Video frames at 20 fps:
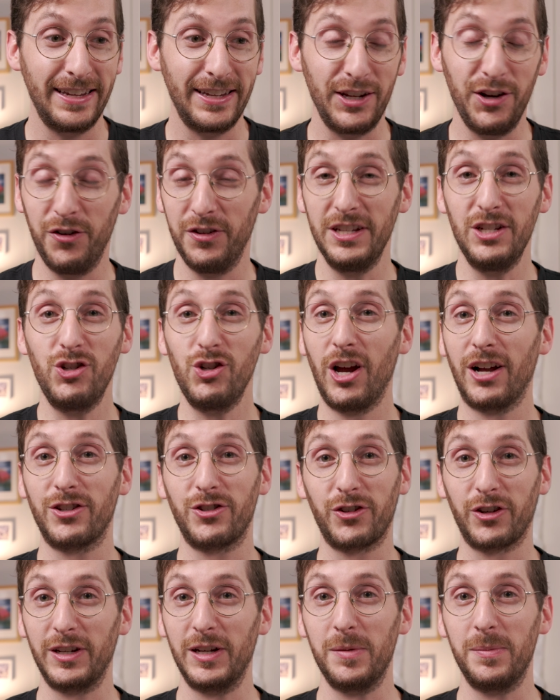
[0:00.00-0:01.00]
these
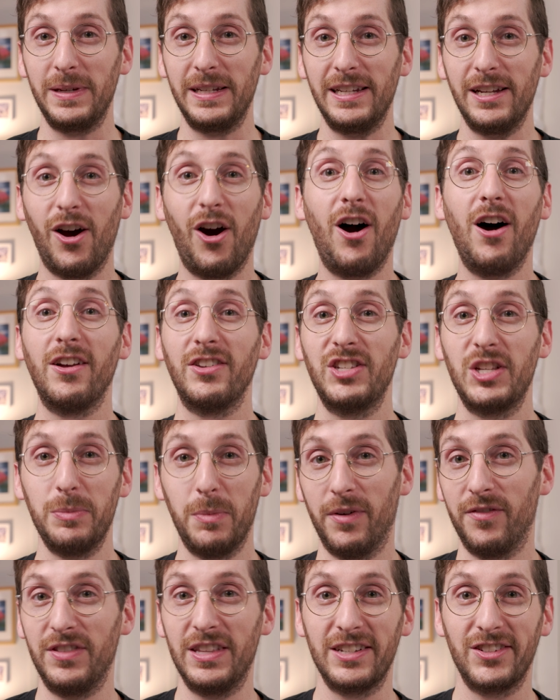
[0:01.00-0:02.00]
shots are going to be
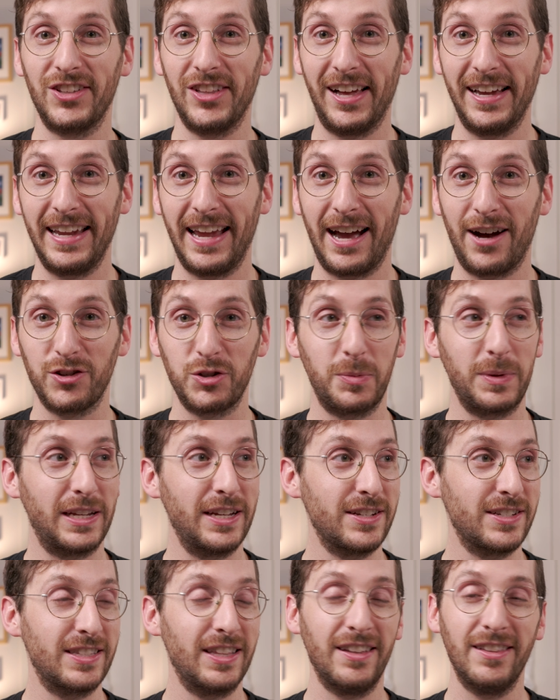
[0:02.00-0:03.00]
awesome of this lighthouse
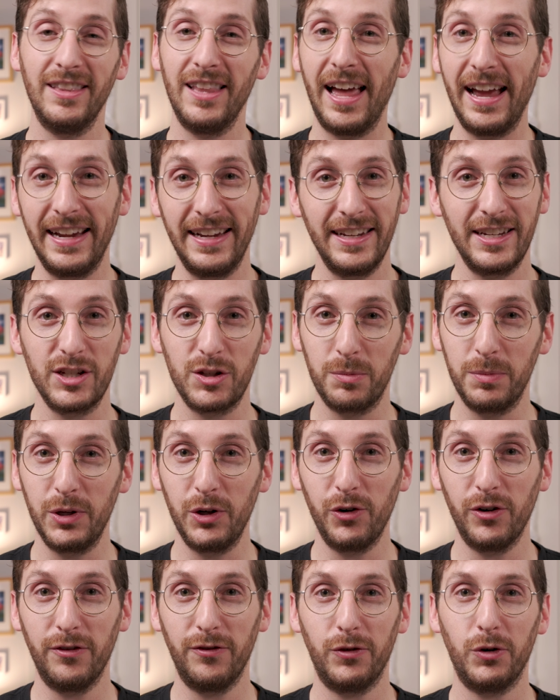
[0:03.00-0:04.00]
because the light is
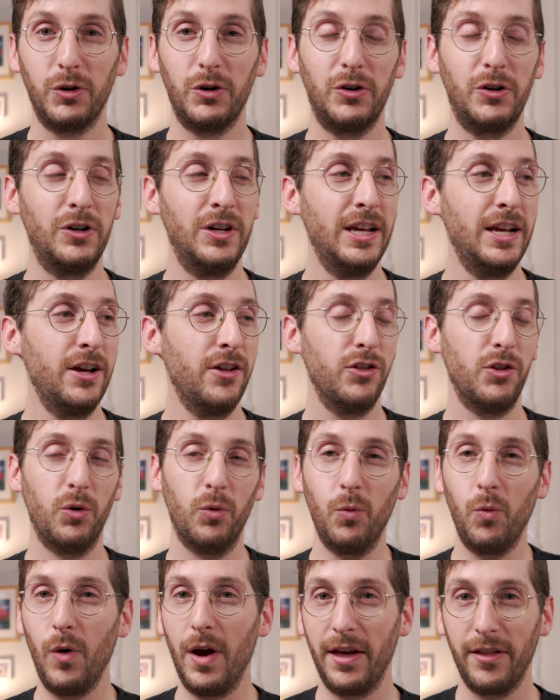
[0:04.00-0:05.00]
beautiful, the
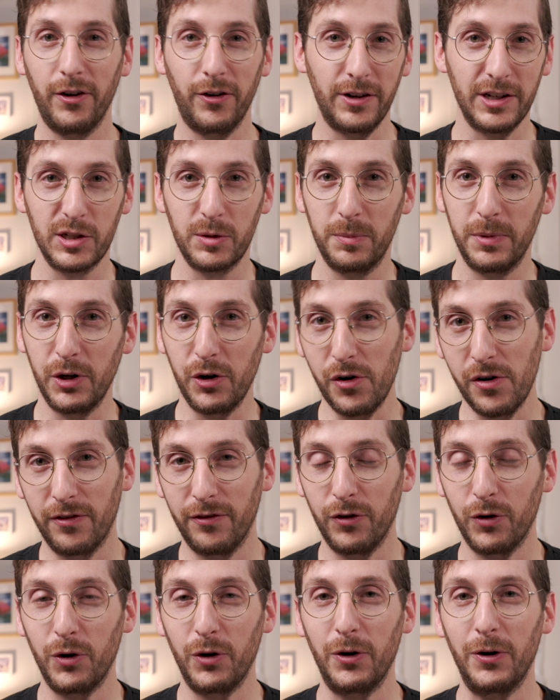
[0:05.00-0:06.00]
weather is
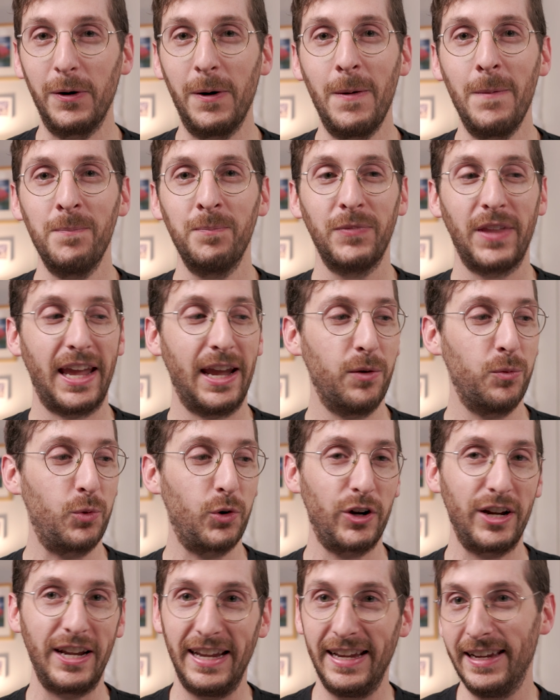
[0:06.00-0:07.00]
beautiful, and
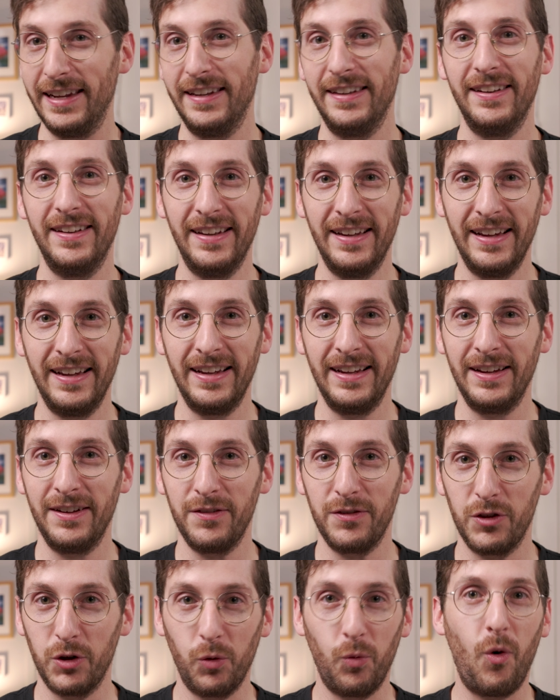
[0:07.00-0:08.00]
we're in
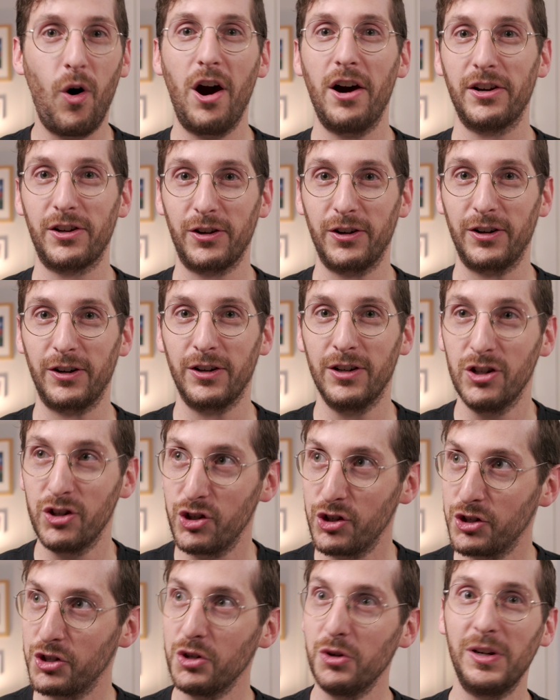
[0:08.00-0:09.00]
the water
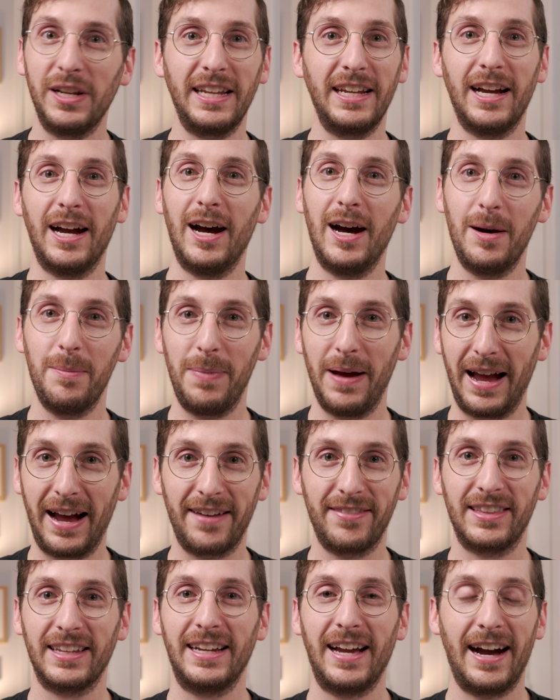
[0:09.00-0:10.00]
shooting up
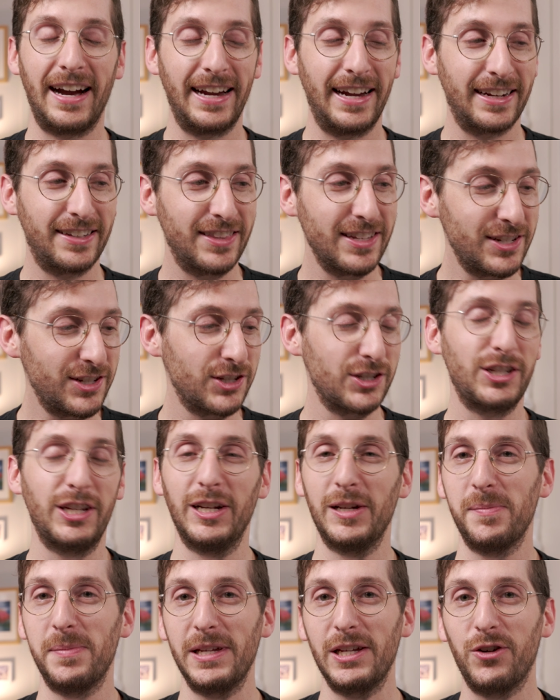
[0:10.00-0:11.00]
at the kayak. This is
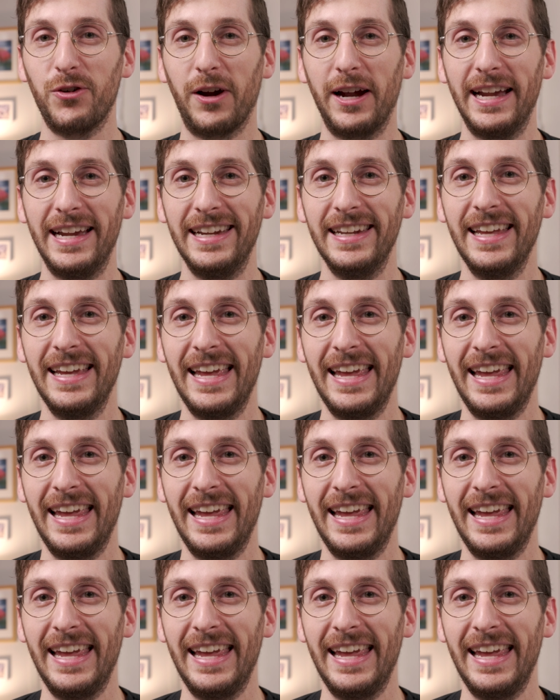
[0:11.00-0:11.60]
going to be great.